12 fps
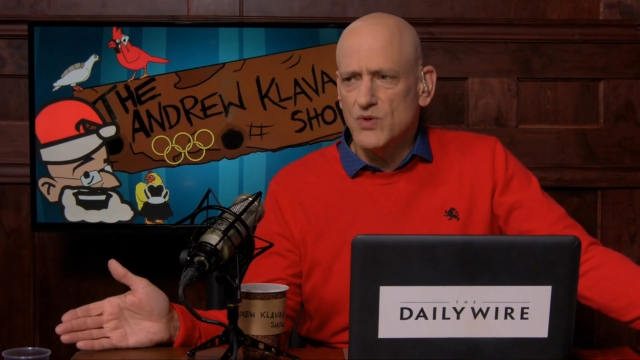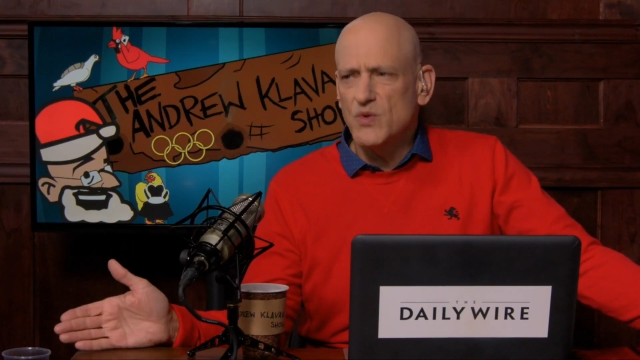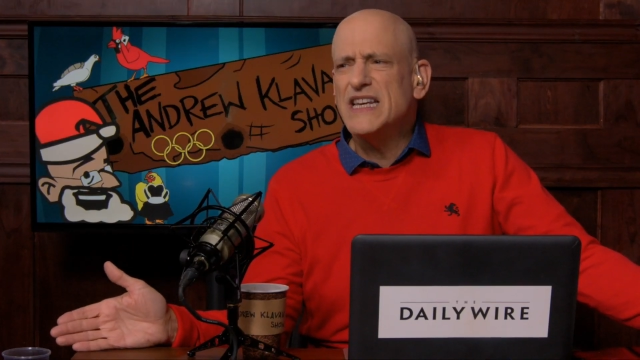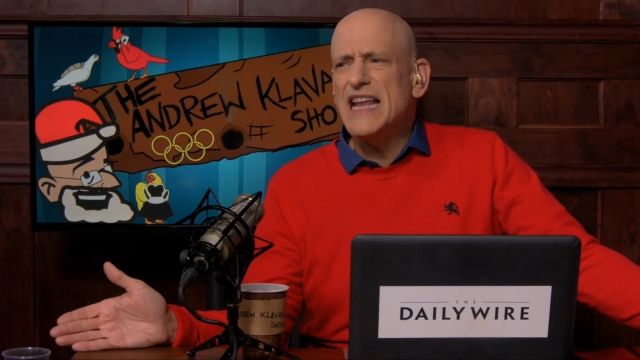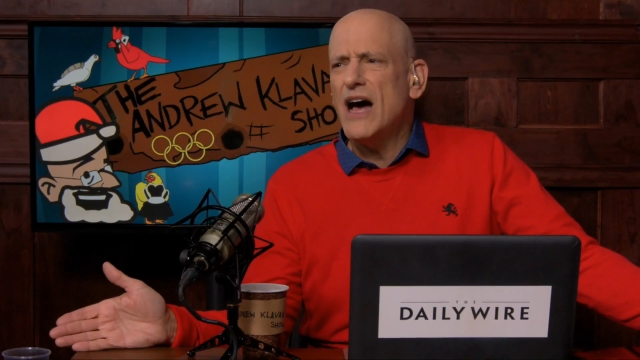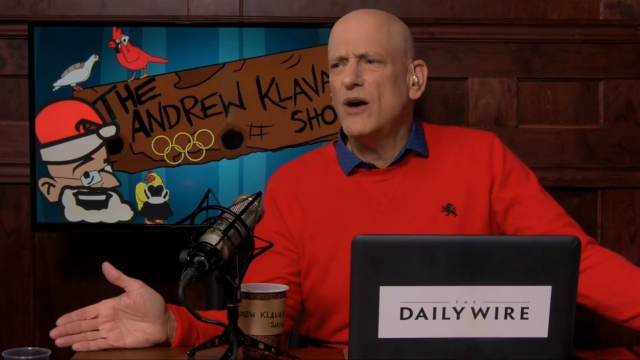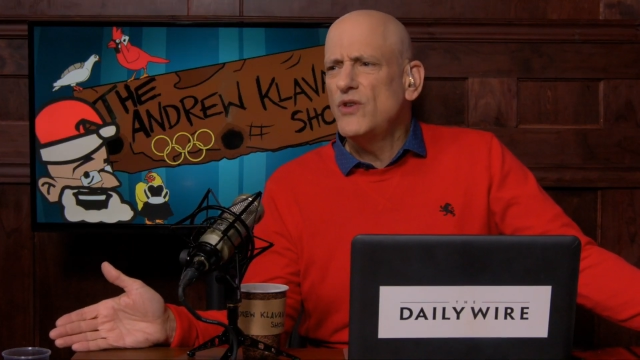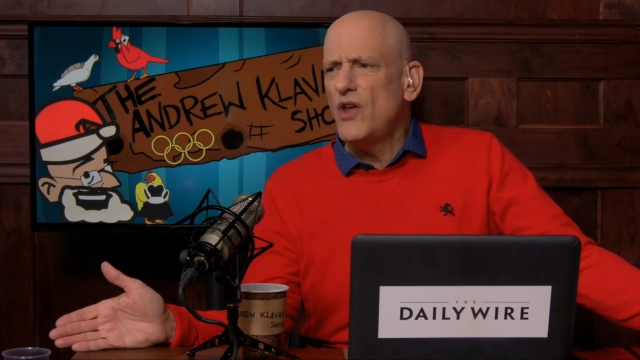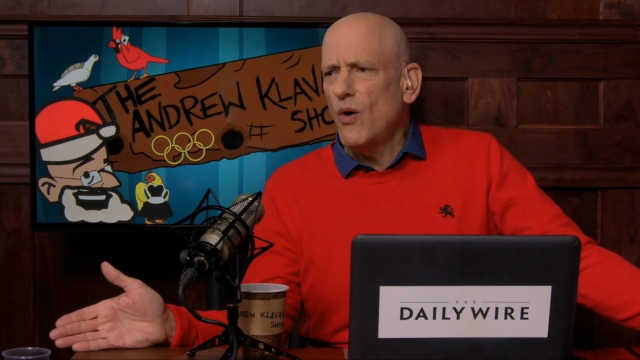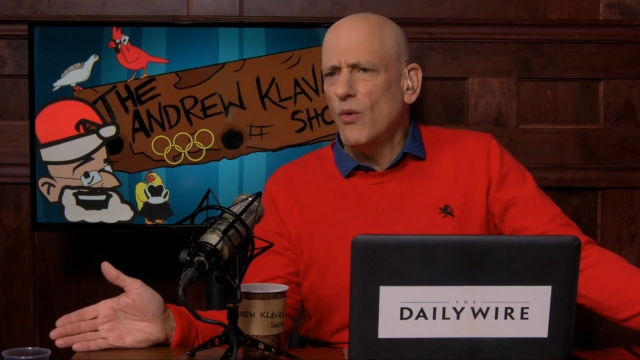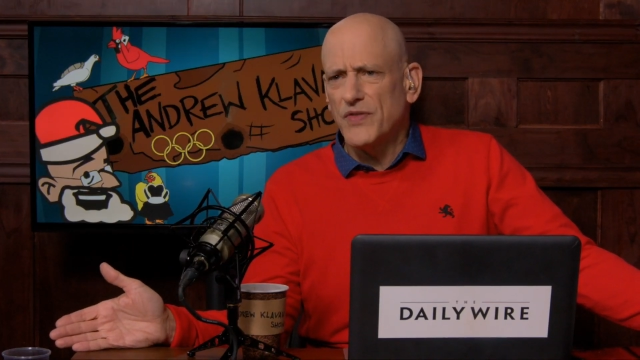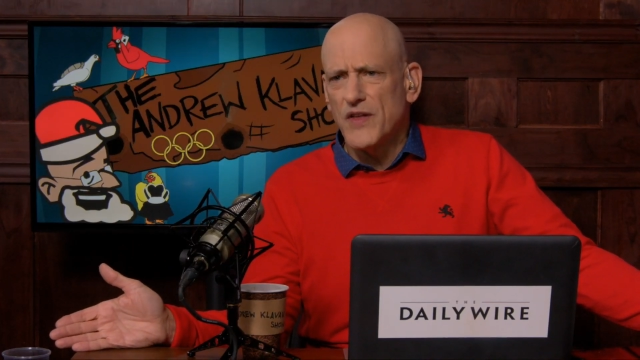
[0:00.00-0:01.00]
we now
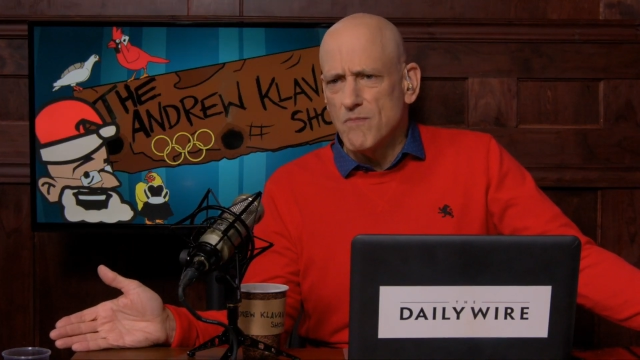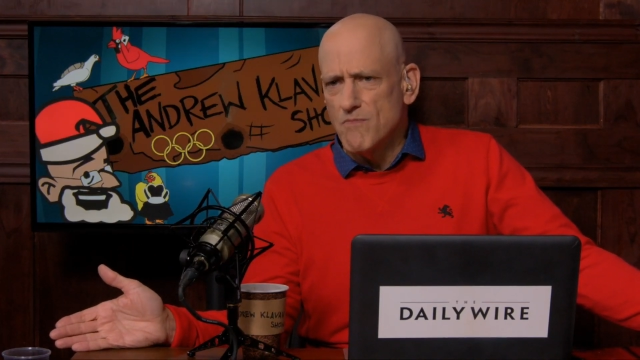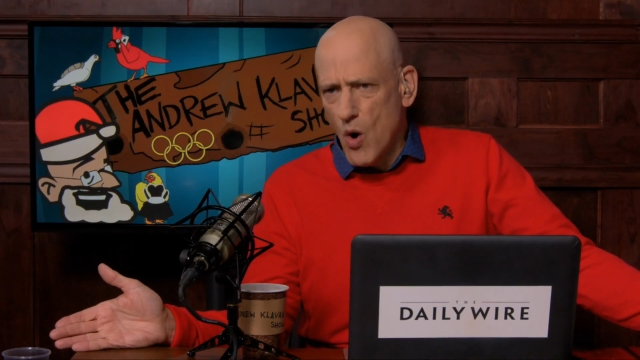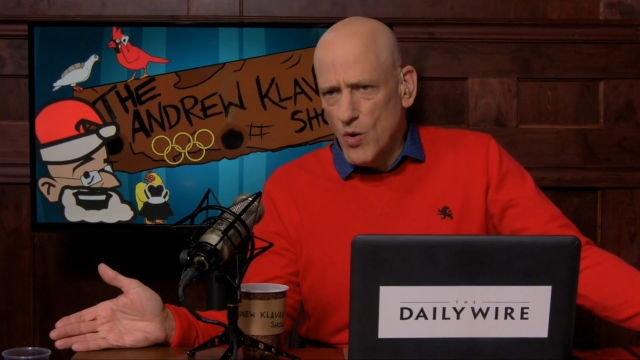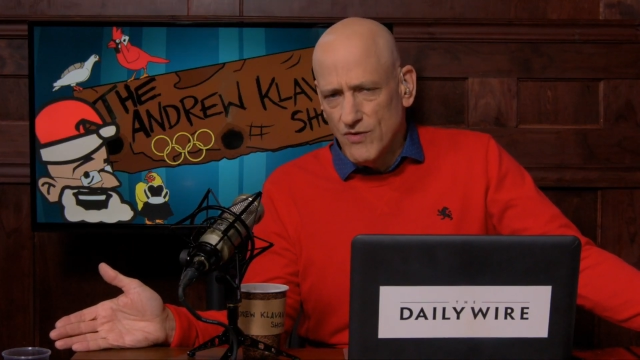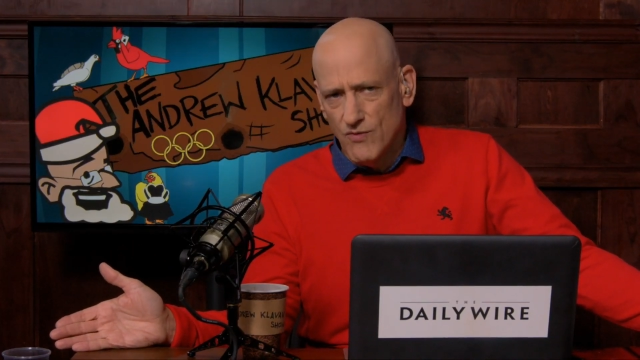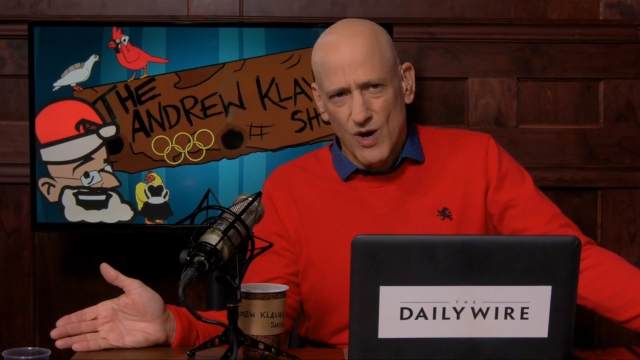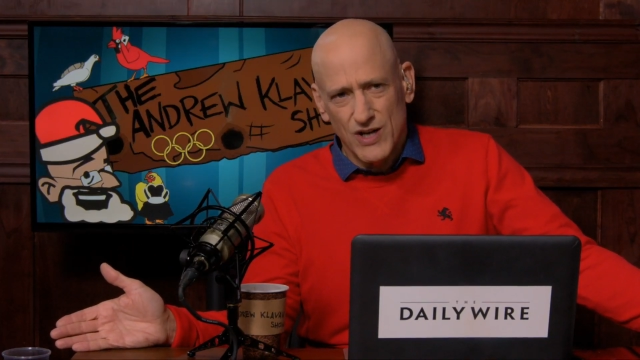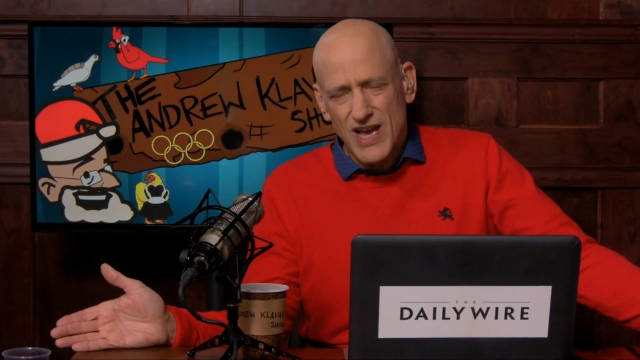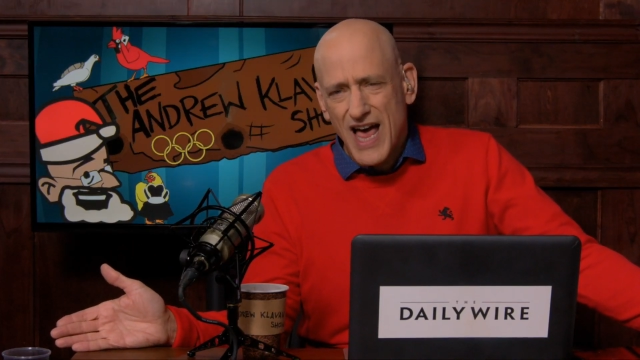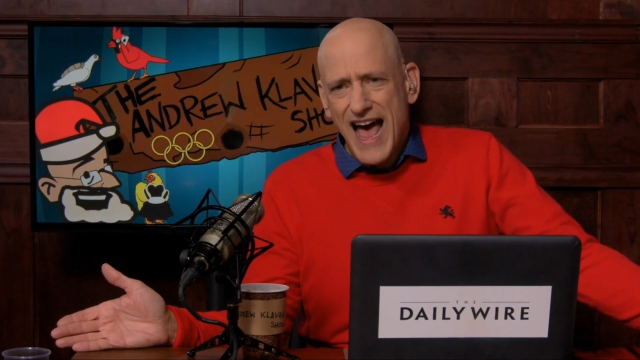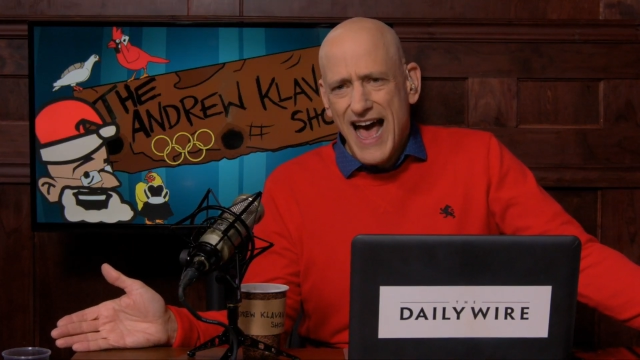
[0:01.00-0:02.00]
know what their motive
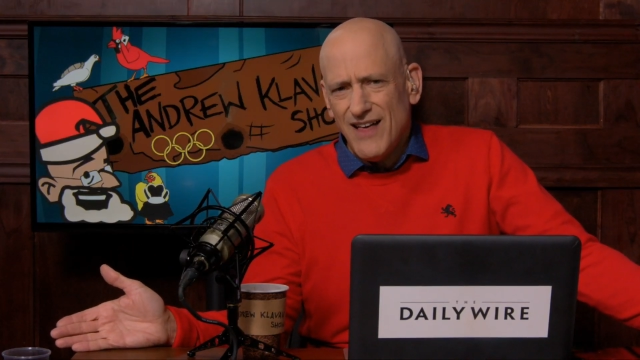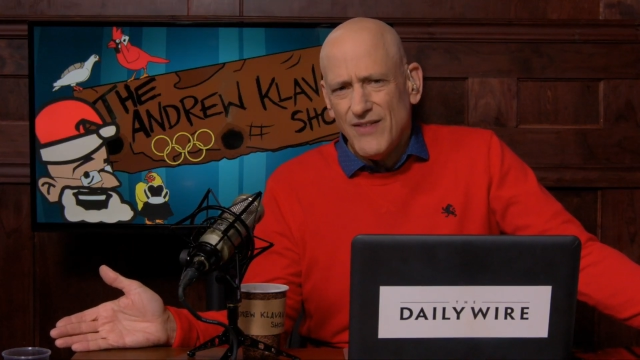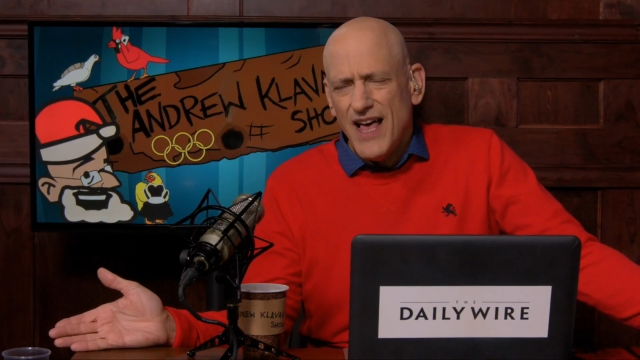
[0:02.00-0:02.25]
was. How